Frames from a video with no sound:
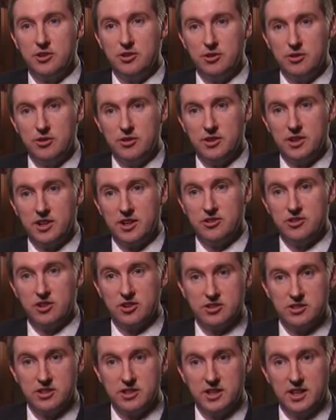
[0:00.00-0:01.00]
to the
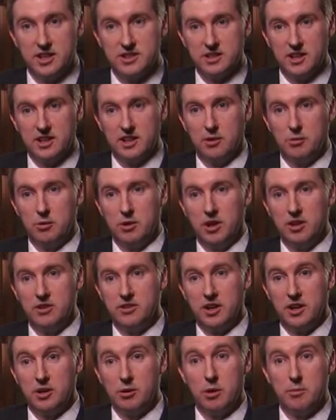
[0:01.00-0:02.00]
construction of the data centre, we
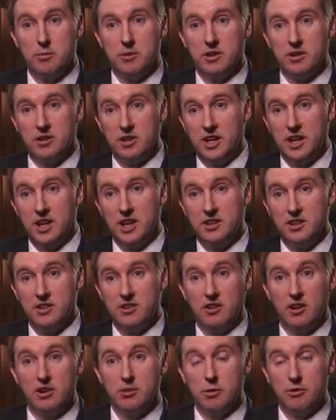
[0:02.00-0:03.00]
had equipment located
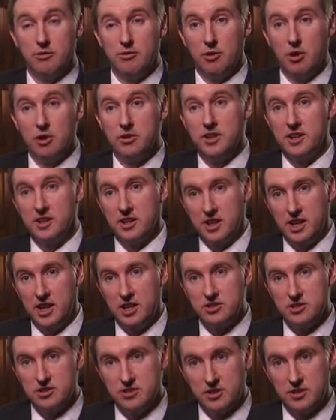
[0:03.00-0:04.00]
in around about 40
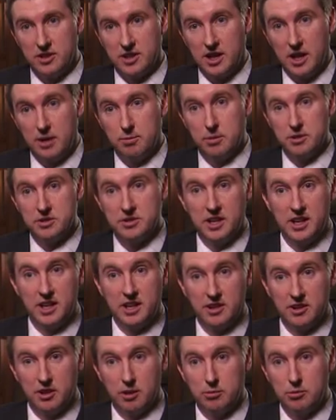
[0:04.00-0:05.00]
locations on the campus,
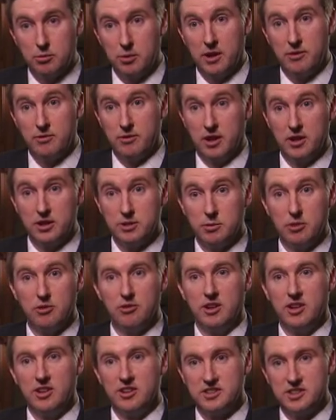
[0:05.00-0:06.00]
taking up quite valuable
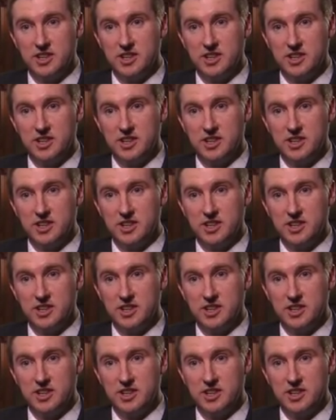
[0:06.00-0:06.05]
real